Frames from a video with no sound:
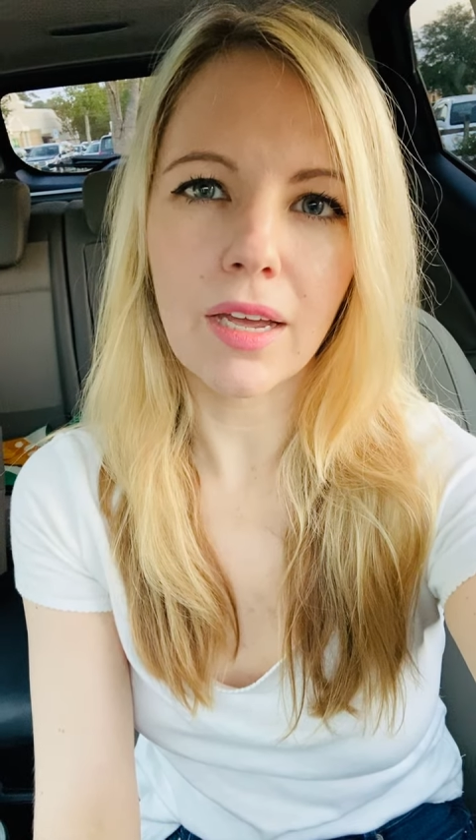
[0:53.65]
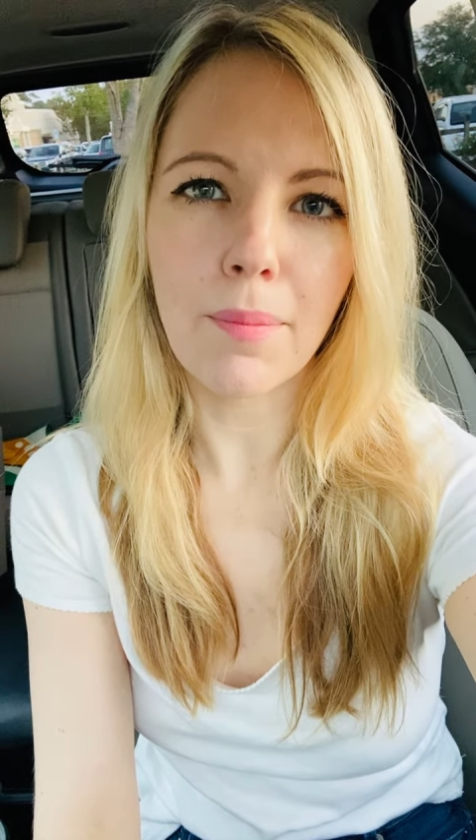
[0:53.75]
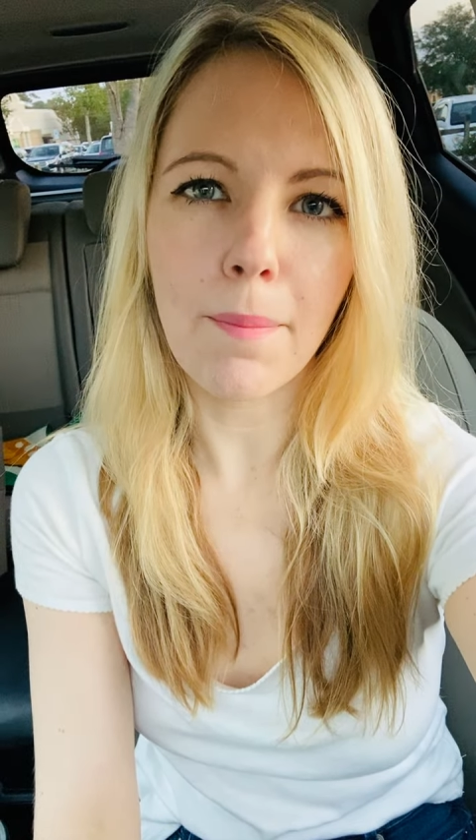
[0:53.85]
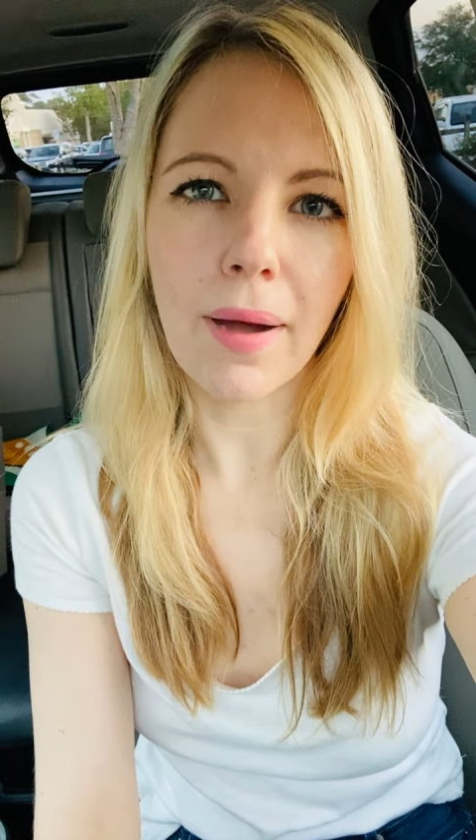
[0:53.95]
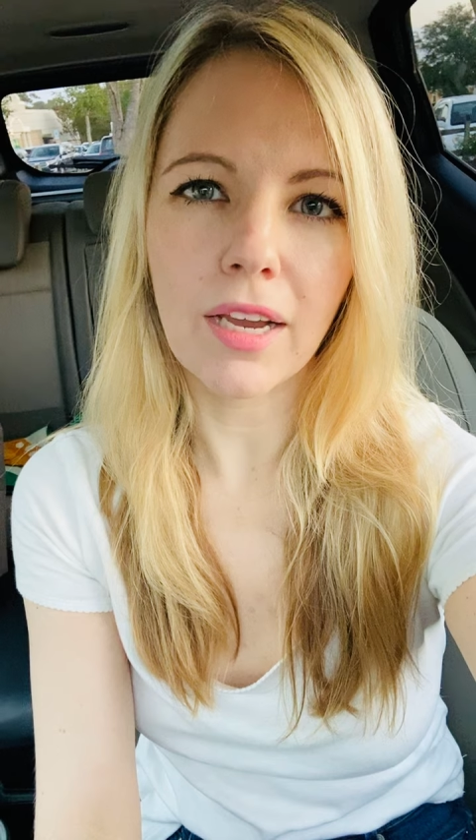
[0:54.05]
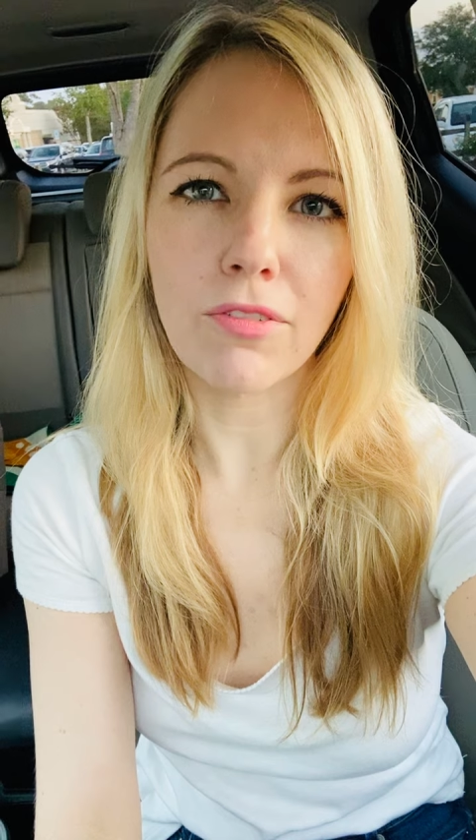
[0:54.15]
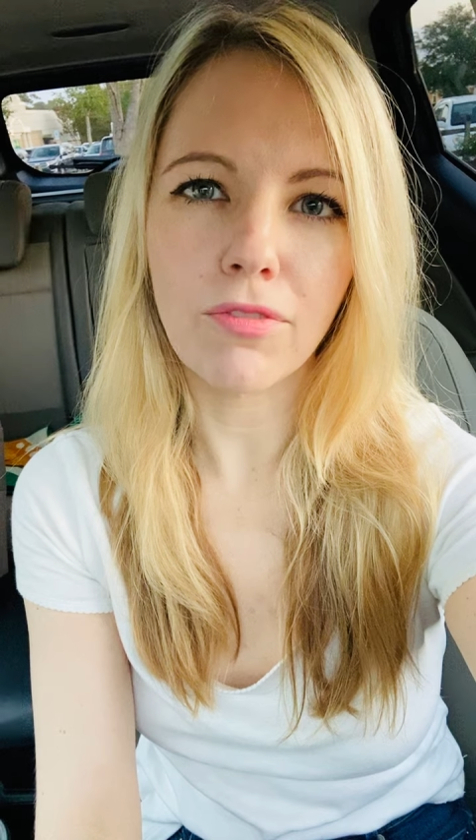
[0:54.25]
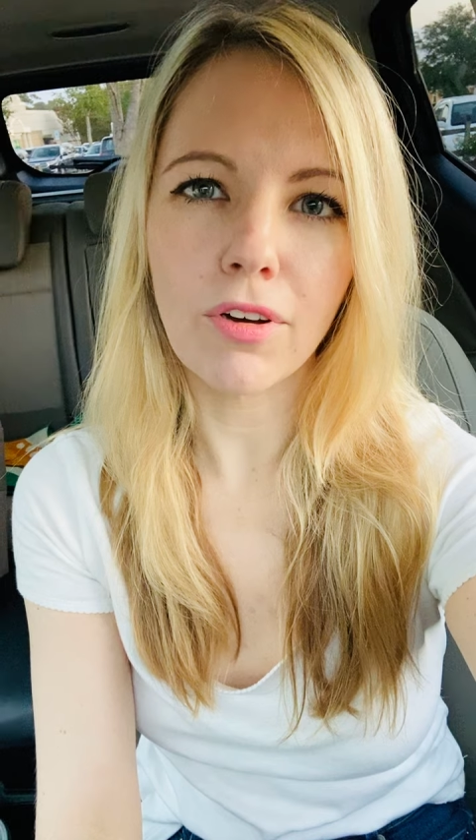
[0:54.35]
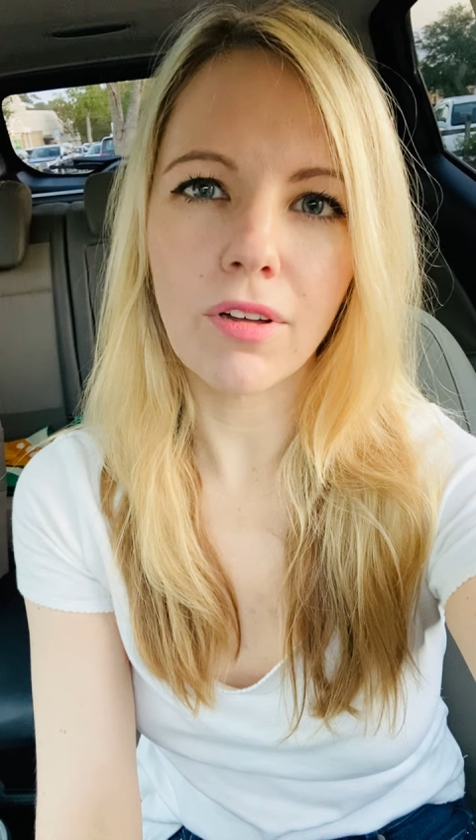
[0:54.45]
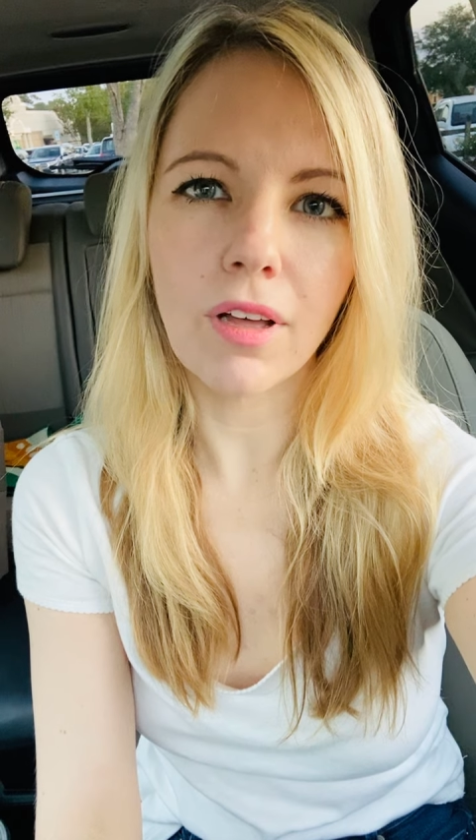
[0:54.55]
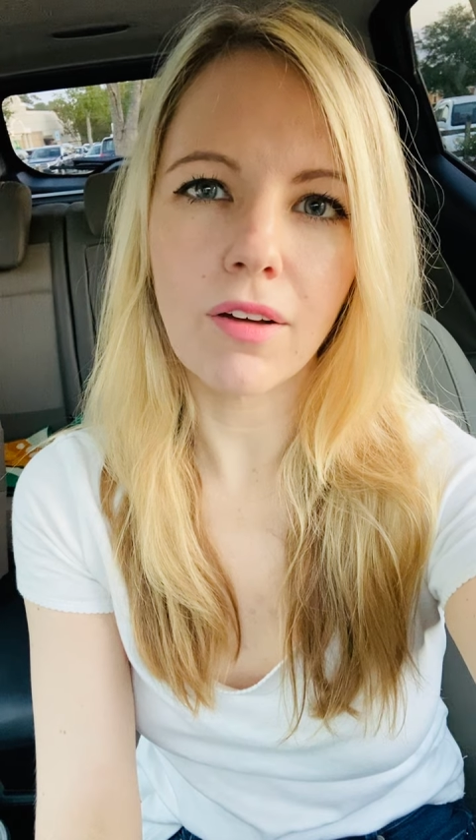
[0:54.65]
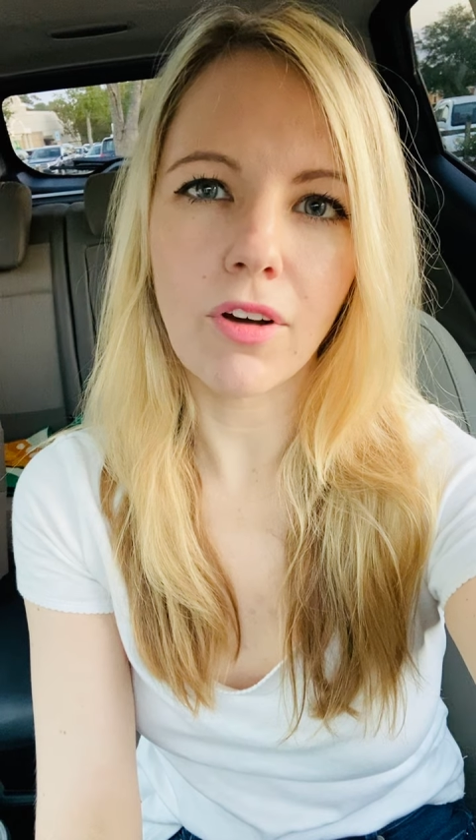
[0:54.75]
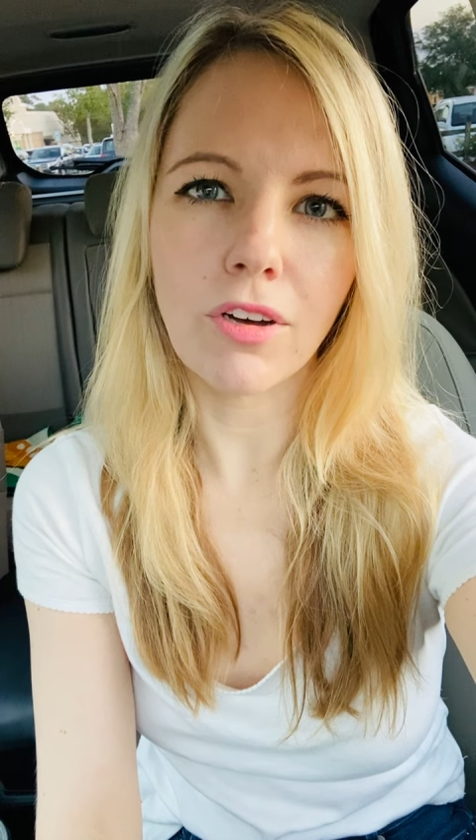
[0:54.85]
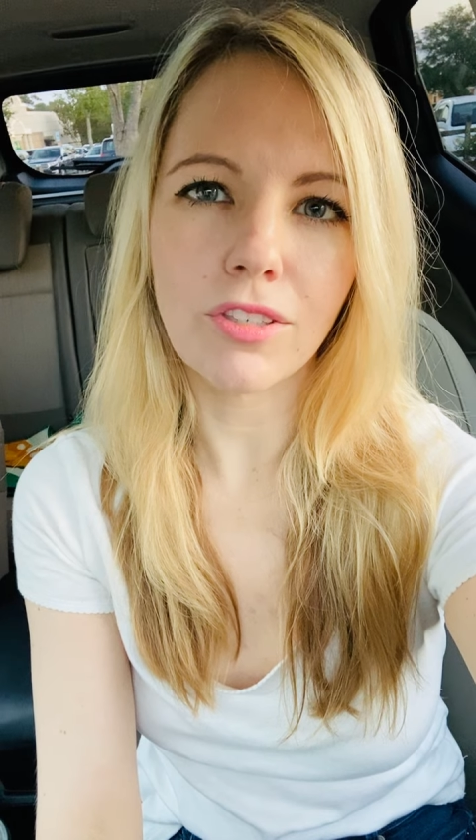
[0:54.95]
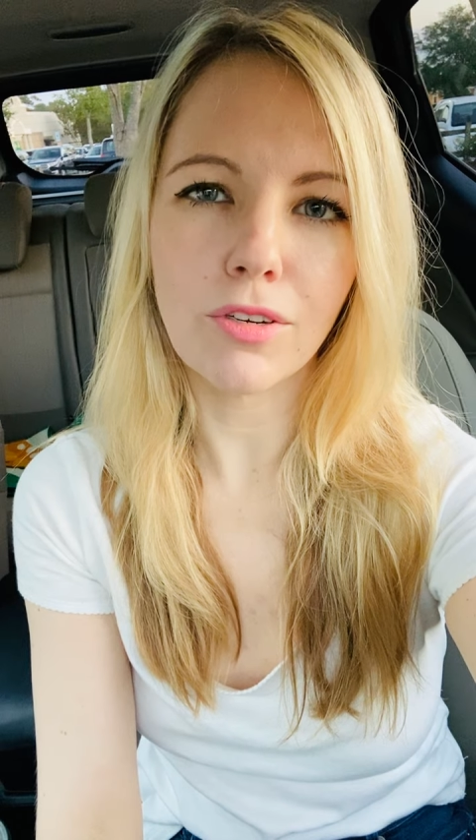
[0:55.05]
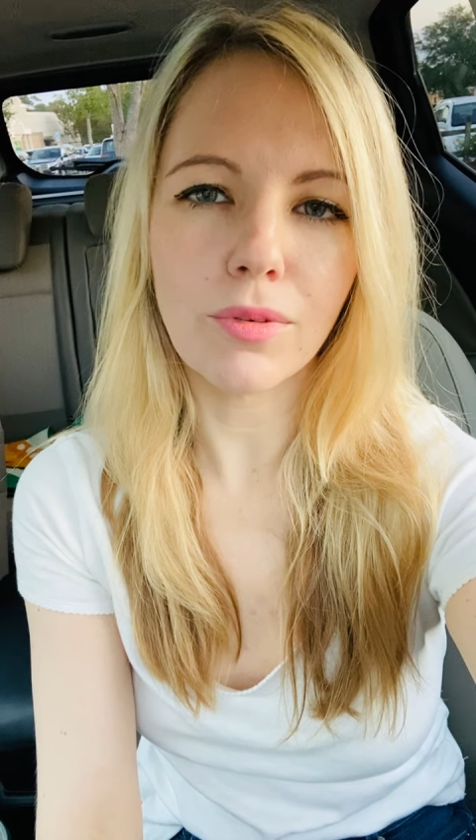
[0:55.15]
mindful of also